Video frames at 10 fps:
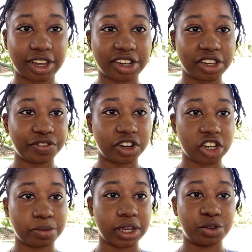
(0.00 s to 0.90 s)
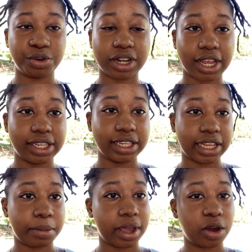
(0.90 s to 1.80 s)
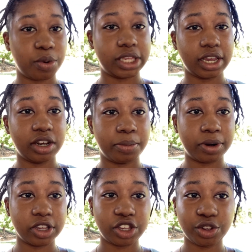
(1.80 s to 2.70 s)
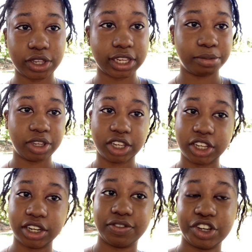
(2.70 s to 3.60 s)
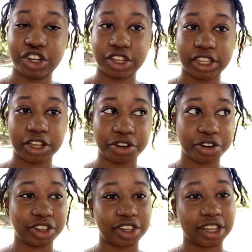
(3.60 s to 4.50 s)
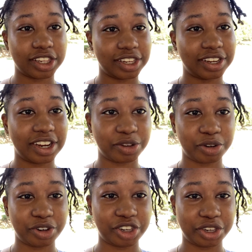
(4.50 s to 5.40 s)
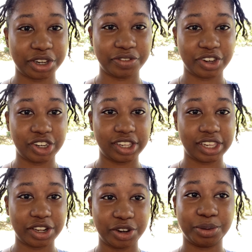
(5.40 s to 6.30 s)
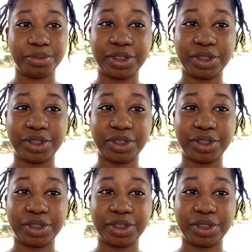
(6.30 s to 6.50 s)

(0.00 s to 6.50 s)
I just finished my two classes and I'm here waiting on the bus to take me to the Innovation Center, so I'll see you guys when I reach the Innovation Center.